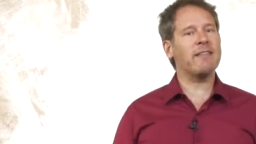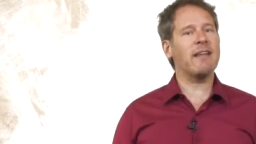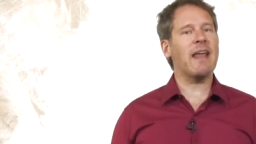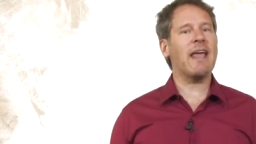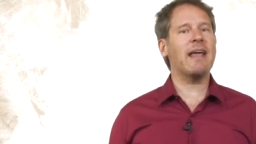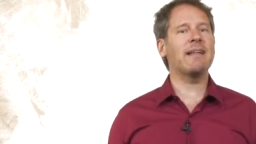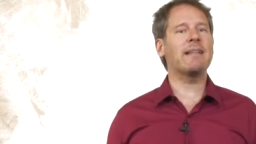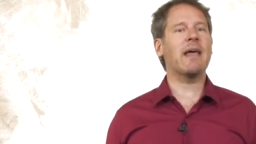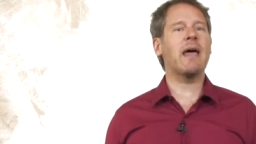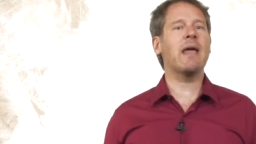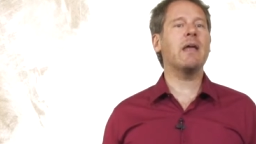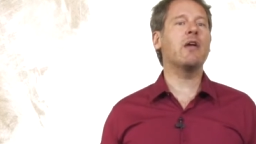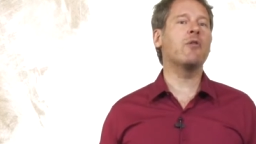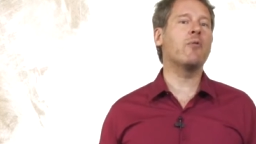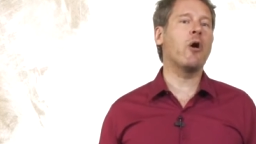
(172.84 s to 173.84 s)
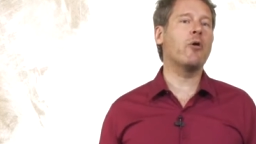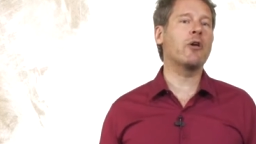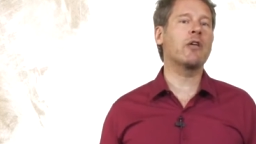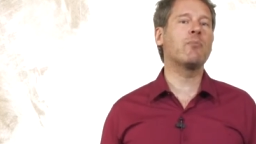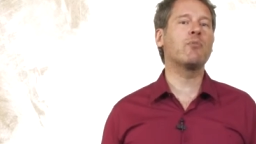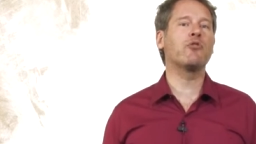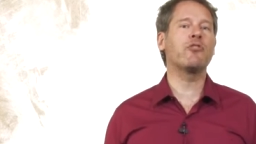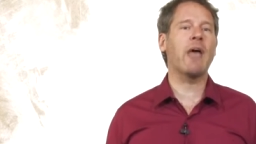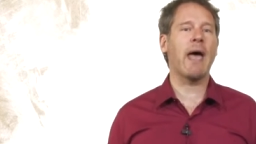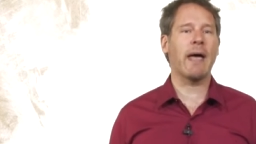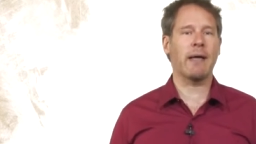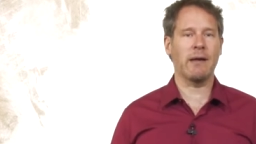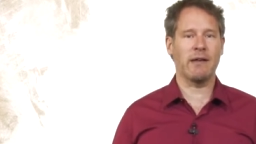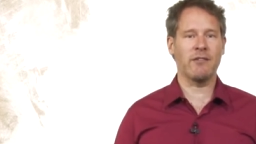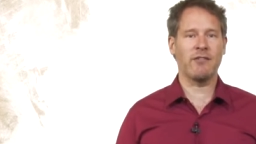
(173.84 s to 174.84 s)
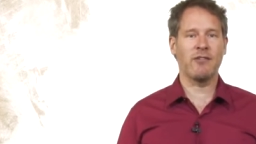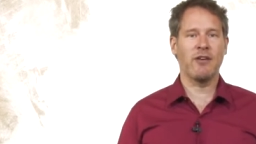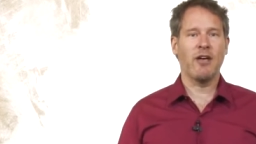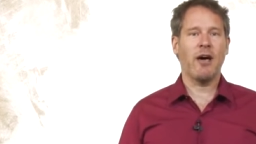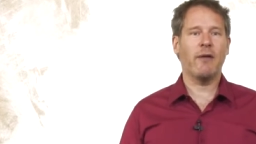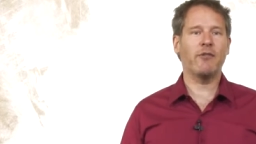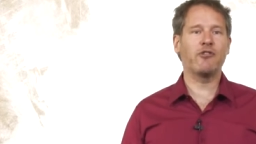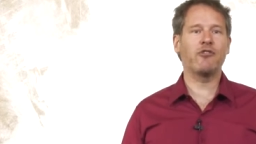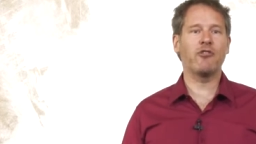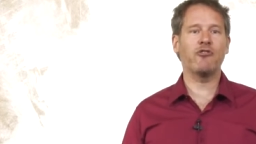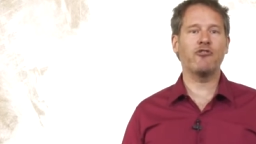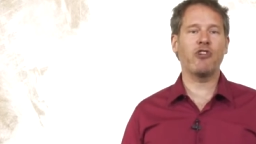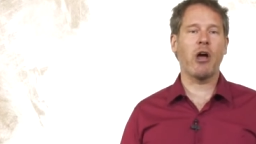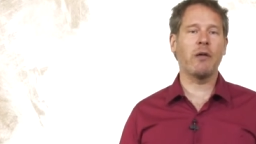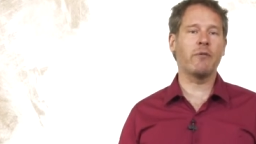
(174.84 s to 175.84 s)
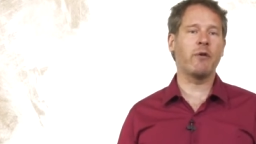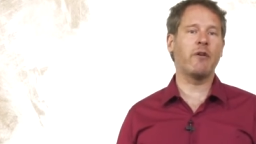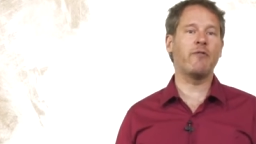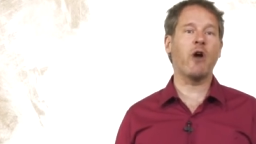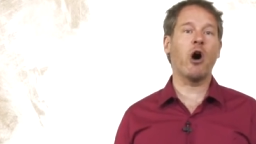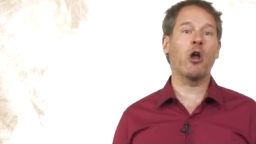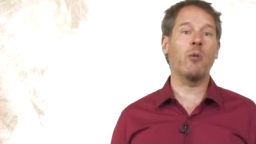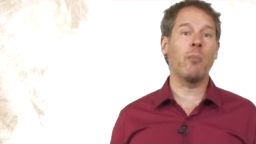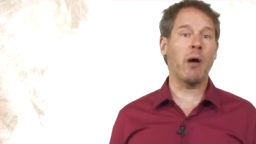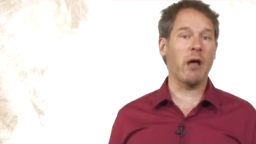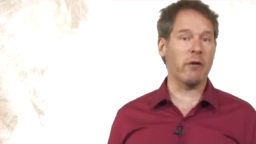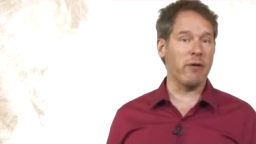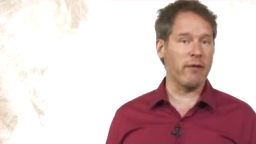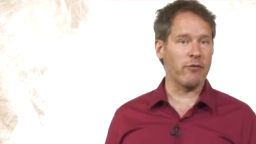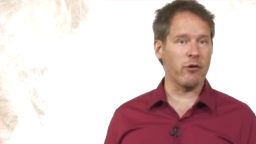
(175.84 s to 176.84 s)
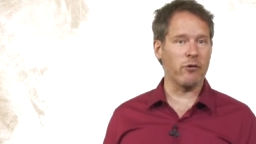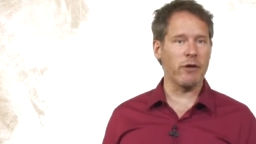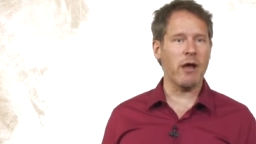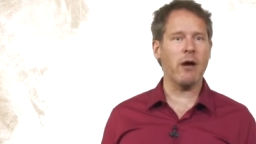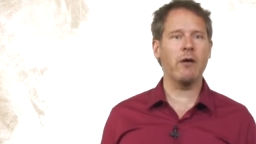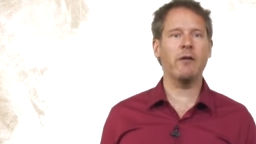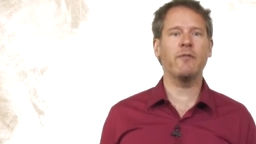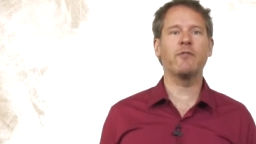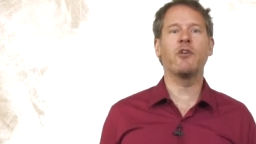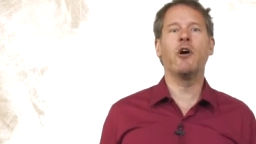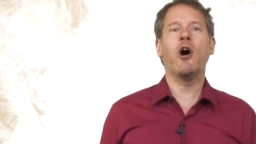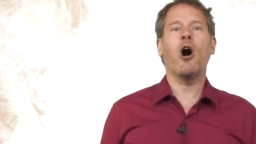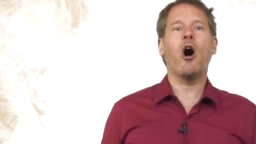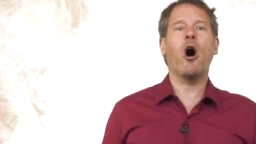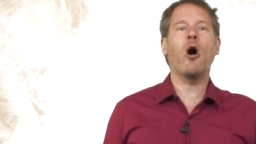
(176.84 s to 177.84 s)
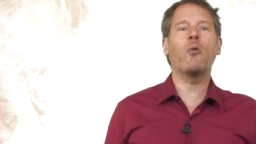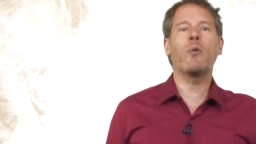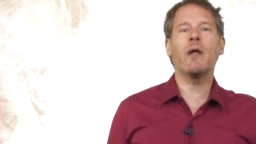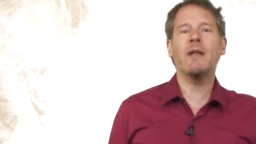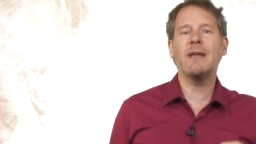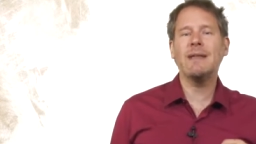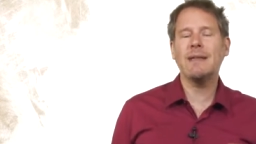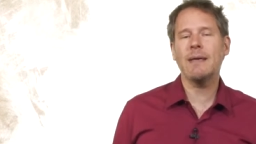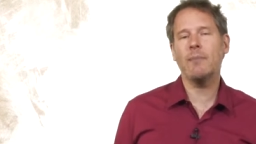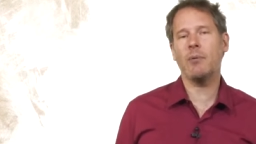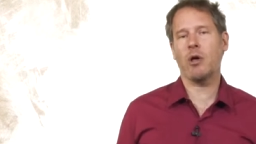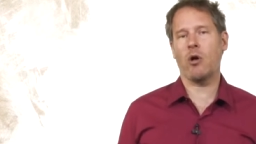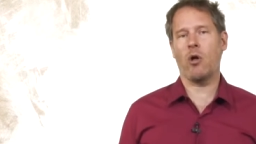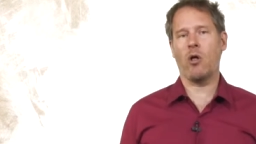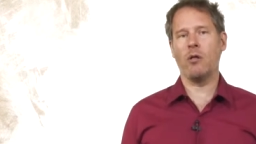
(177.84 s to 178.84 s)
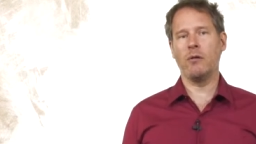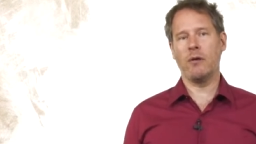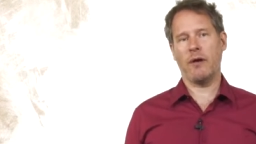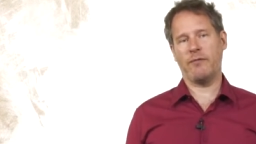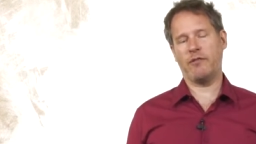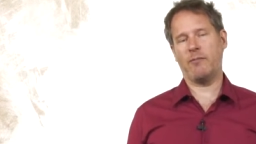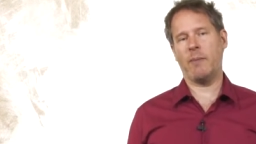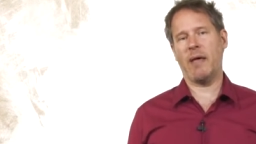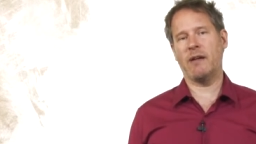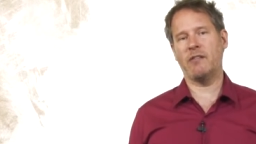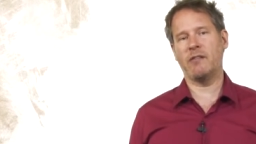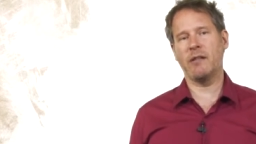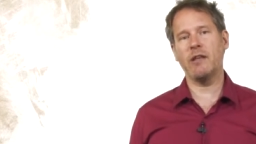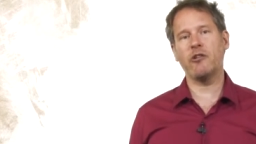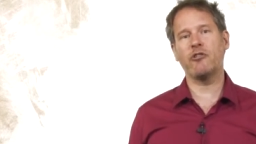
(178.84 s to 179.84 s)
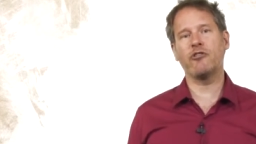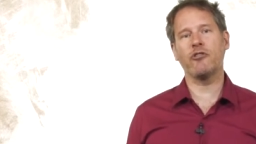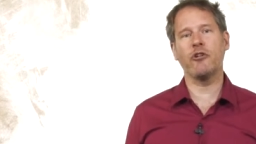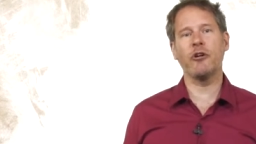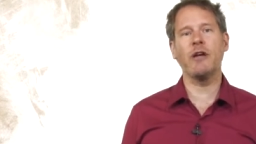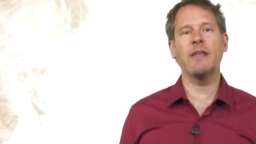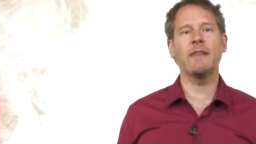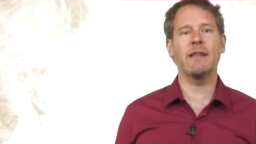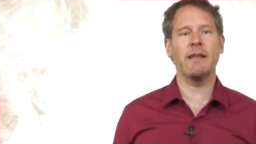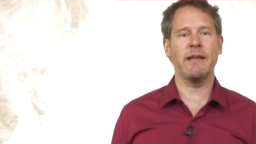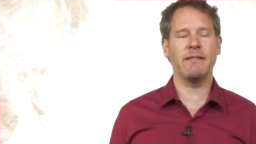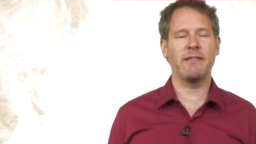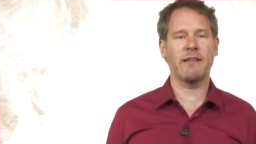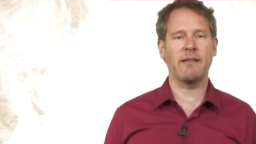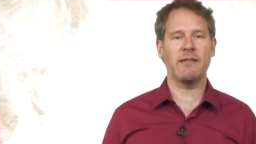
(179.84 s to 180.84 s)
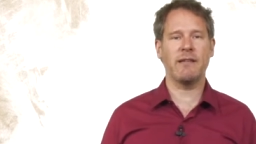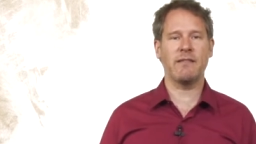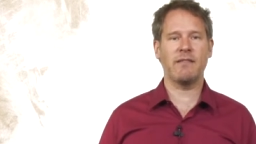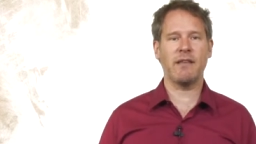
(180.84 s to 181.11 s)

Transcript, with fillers: an anti heroic protagonist of a certain genre of autobiographical narratives already typical of Spanish literature in the late 16th